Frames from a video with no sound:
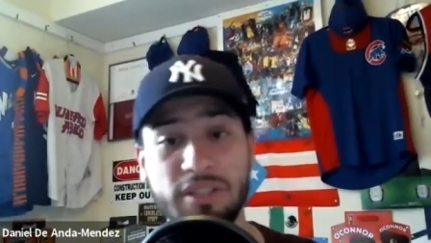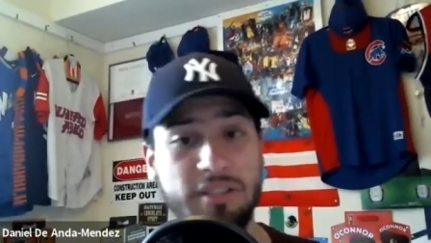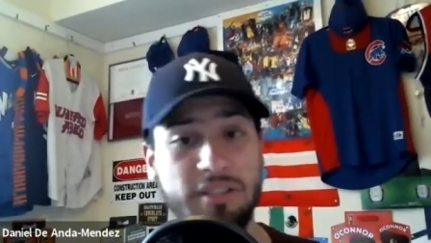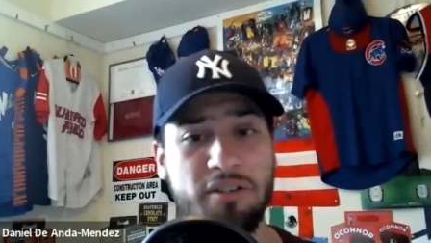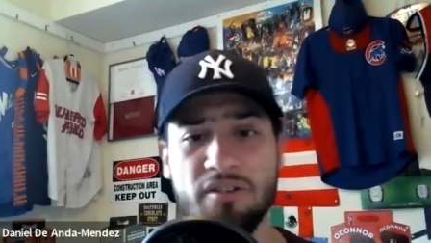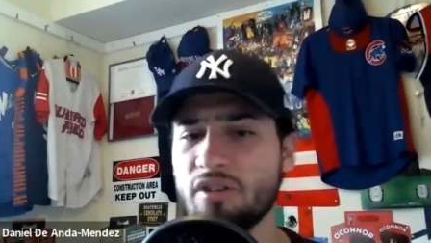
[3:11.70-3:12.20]
League.
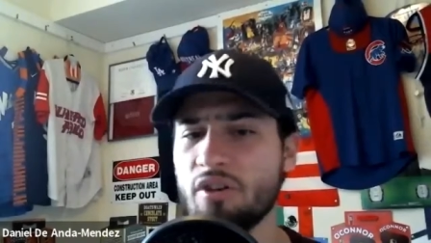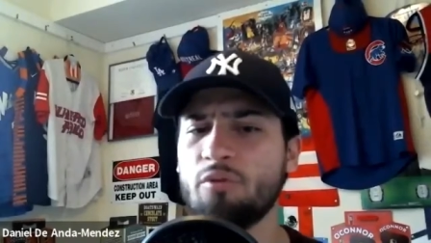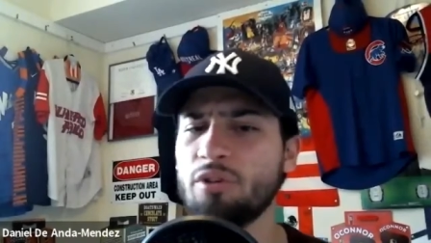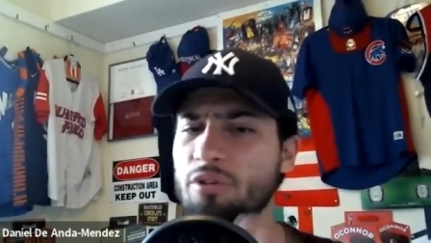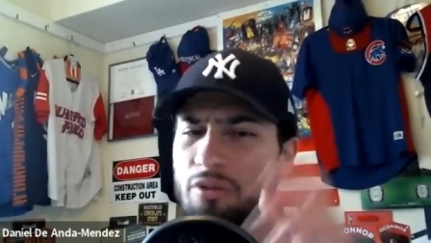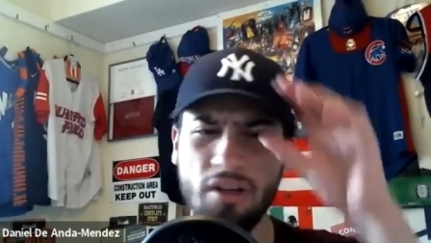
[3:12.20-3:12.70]
There's no
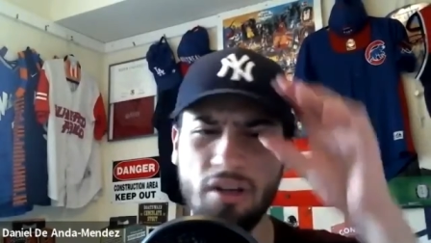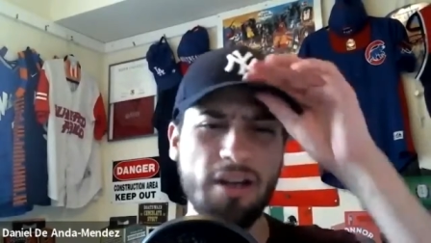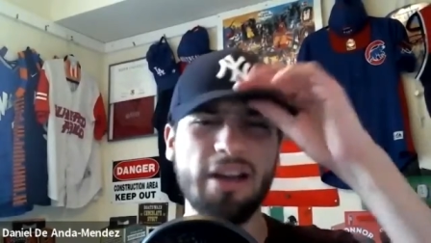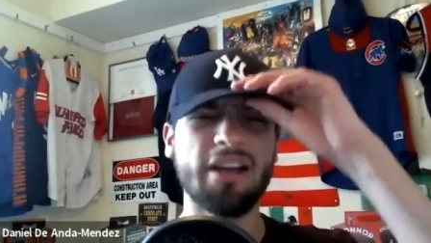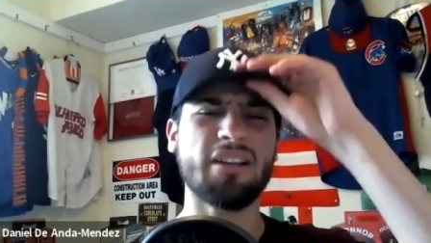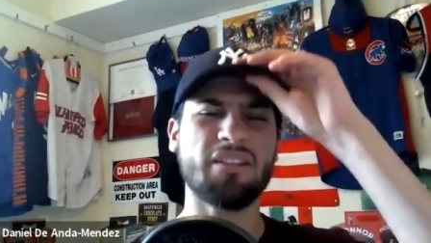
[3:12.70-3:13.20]
real
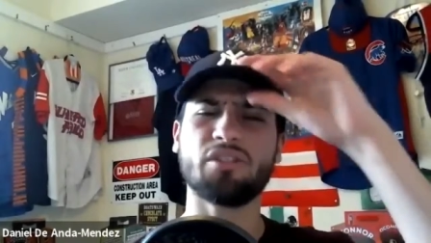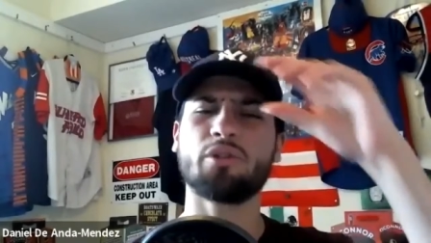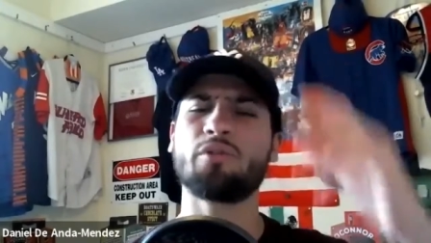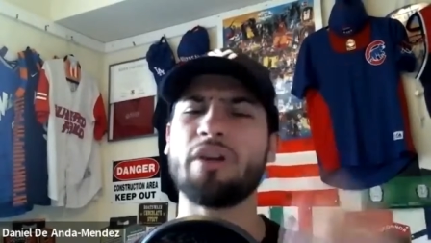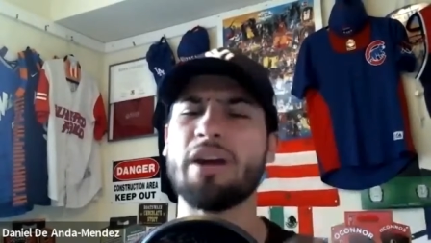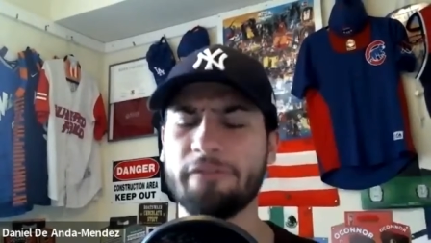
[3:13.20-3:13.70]

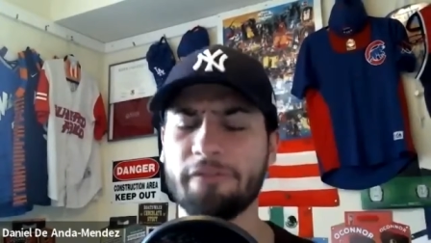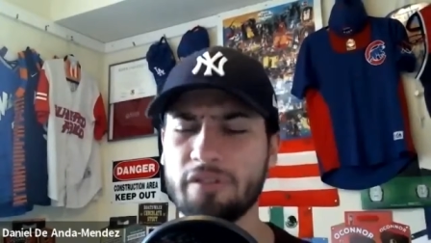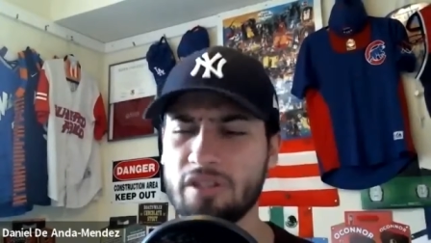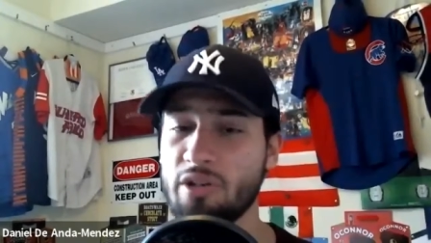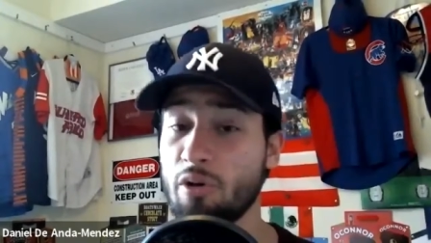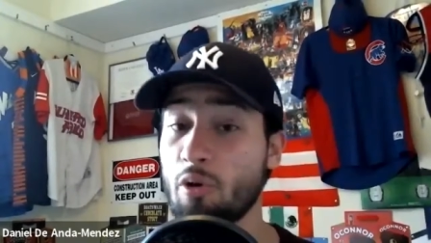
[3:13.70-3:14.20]

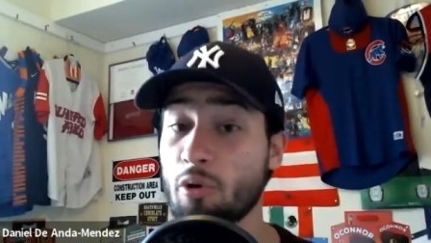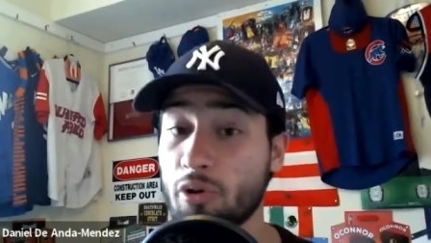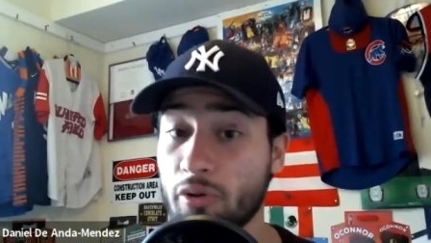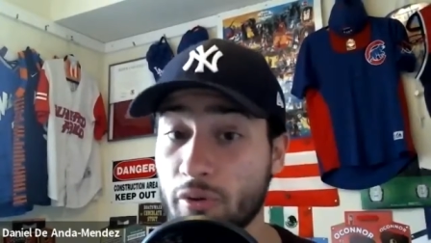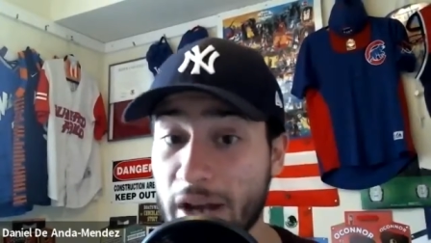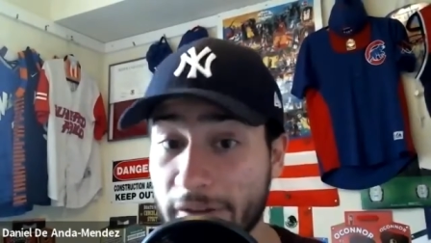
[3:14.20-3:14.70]

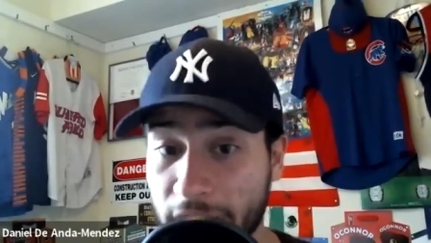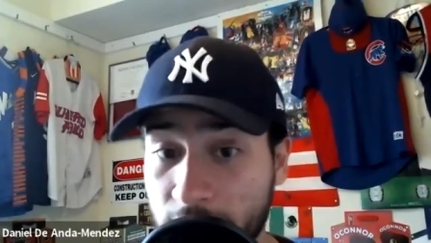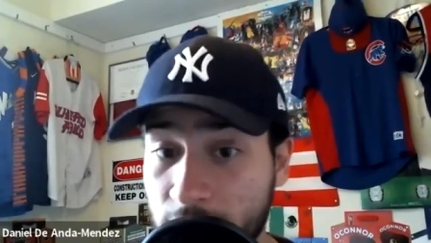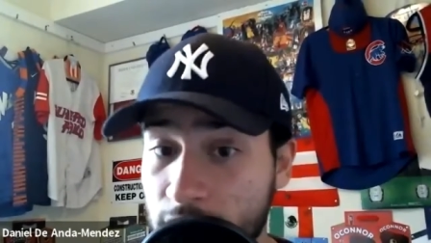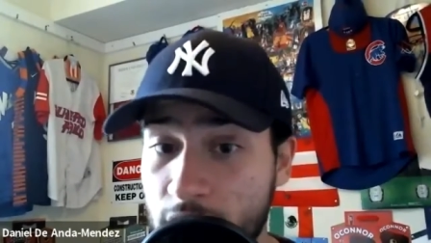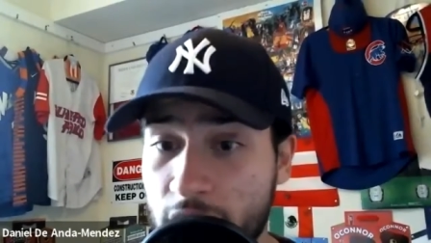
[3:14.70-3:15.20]

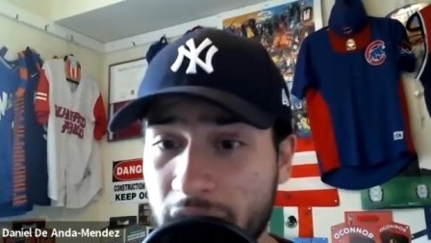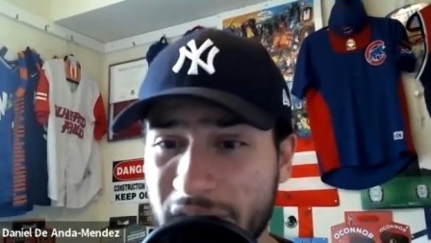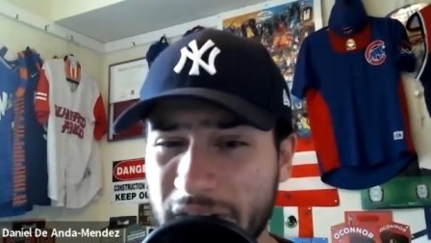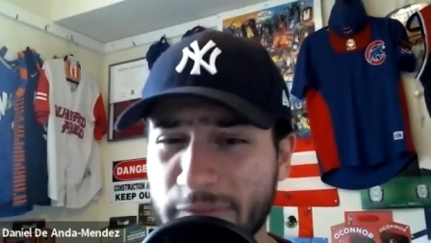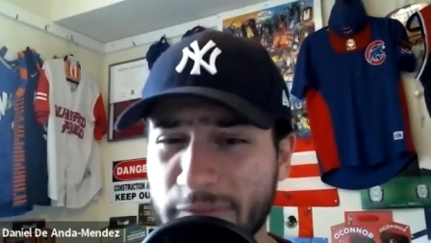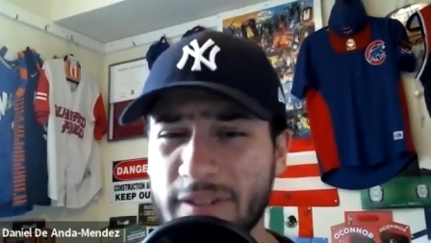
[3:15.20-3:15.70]
geographical
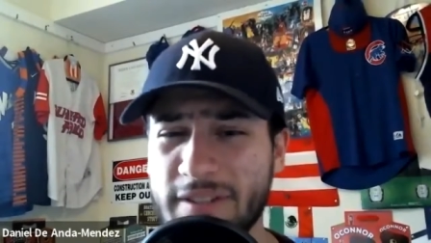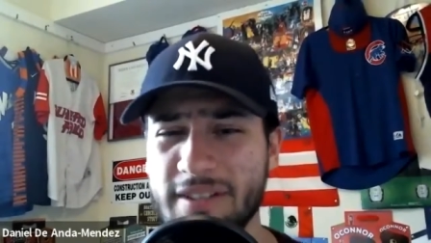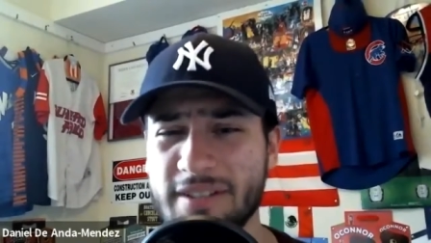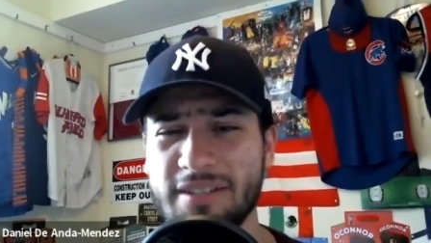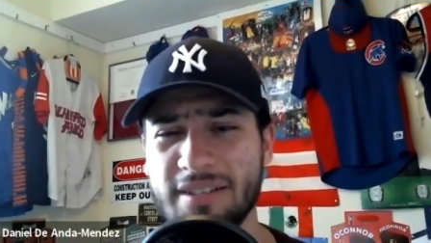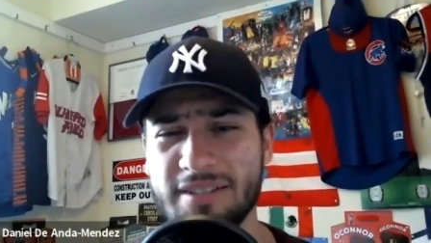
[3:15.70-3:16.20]

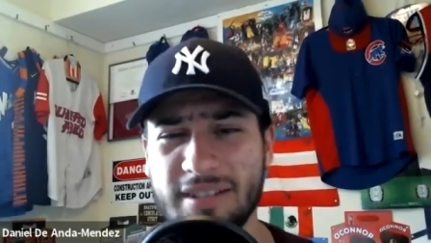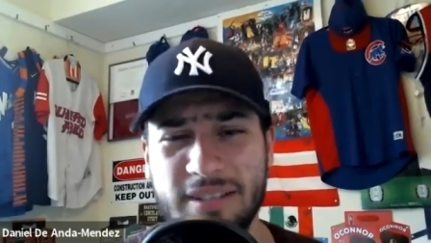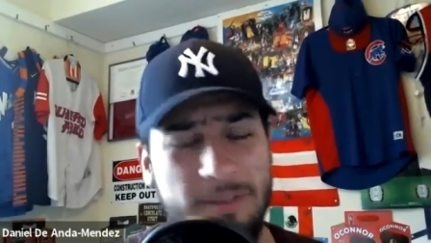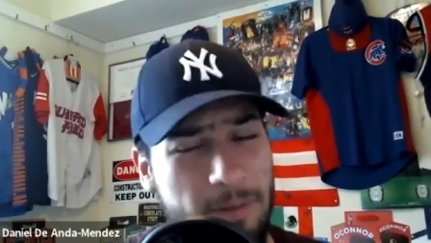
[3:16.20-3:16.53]
differences in the sense,